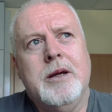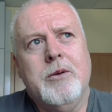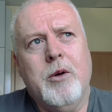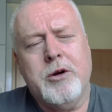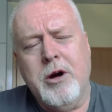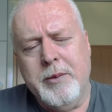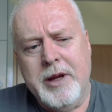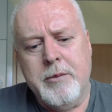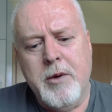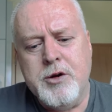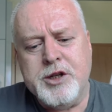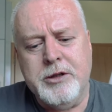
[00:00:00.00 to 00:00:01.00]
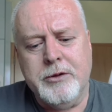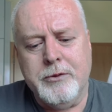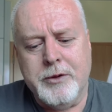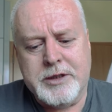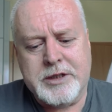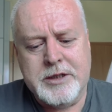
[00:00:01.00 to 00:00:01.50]
emotional
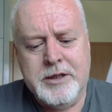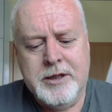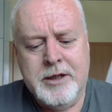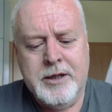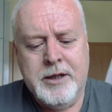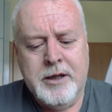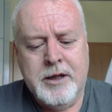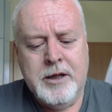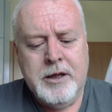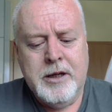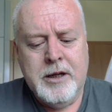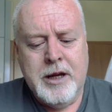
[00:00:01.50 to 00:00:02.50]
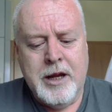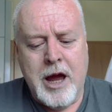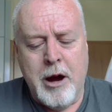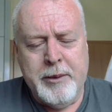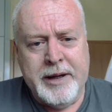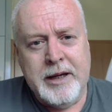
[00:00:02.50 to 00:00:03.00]
was
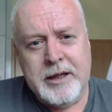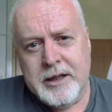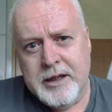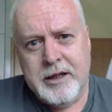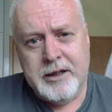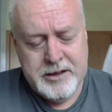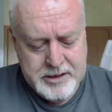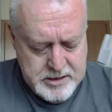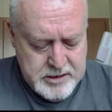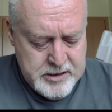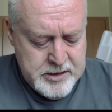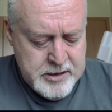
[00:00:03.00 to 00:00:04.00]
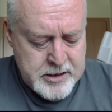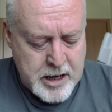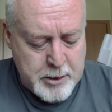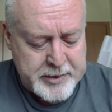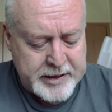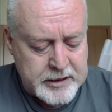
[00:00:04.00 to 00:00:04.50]
how many
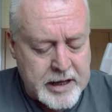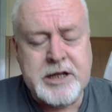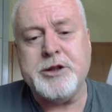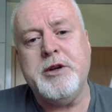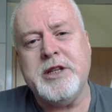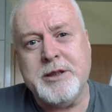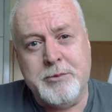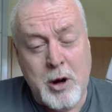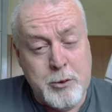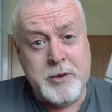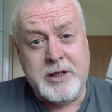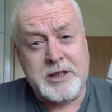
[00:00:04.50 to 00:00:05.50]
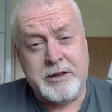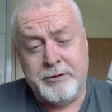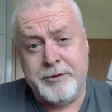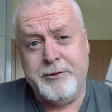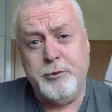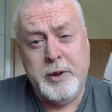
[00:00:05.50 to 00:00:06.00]
Lazarus moments
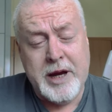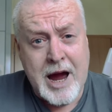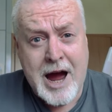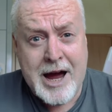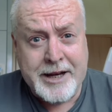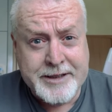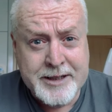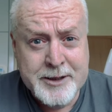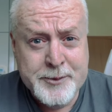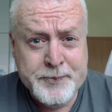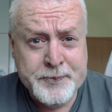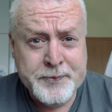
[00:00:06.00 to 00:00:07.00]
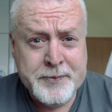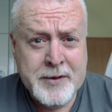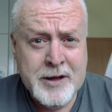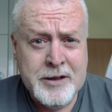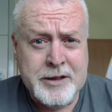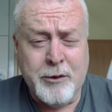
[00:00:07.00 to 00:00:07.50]
have we had
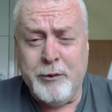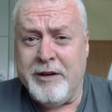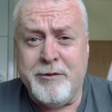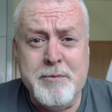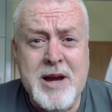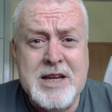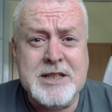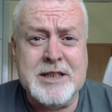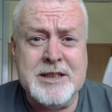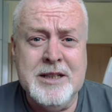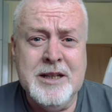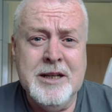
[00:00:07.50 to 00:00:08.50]
that we've missed?